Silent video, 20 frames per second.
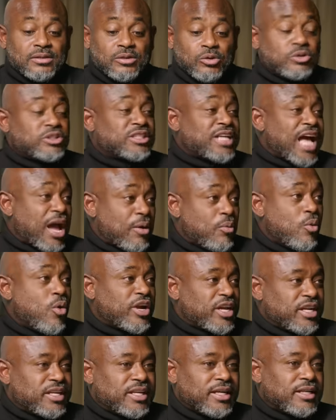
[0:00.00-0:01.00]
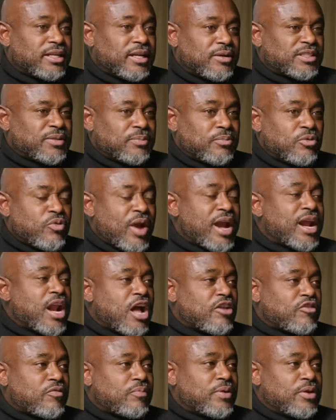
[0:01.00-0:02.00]
Luke Skywalker did. There's some great
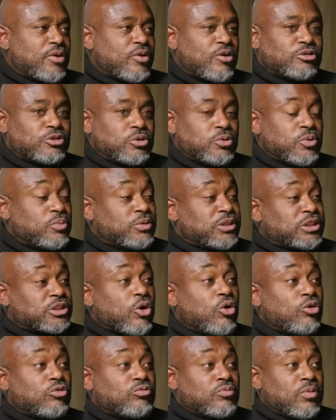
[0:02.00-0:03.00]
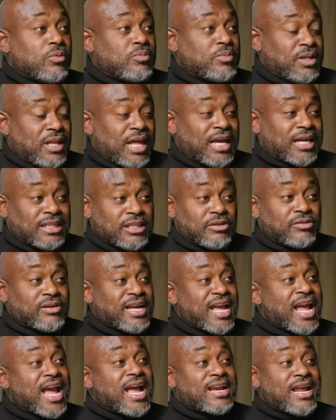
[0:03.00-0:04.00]
entrepreneurs who sold like
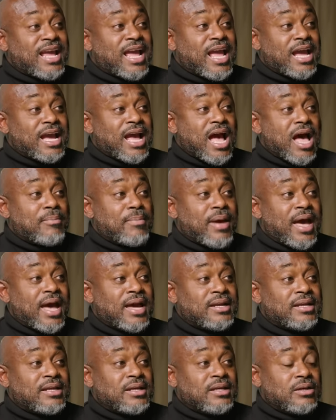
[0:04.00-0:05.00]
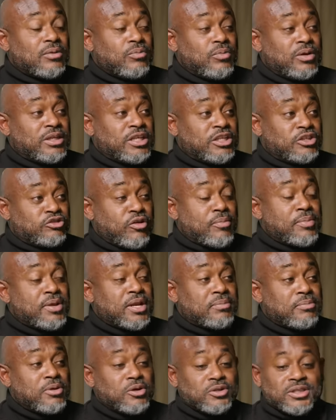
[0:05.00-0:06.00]
literally hand to hand combat with
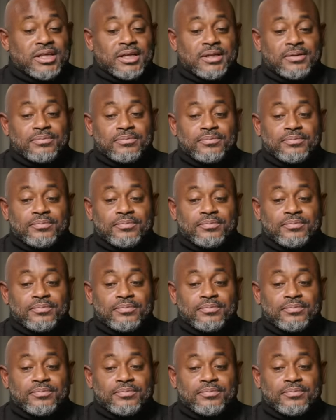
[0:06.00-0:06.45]
distributing music.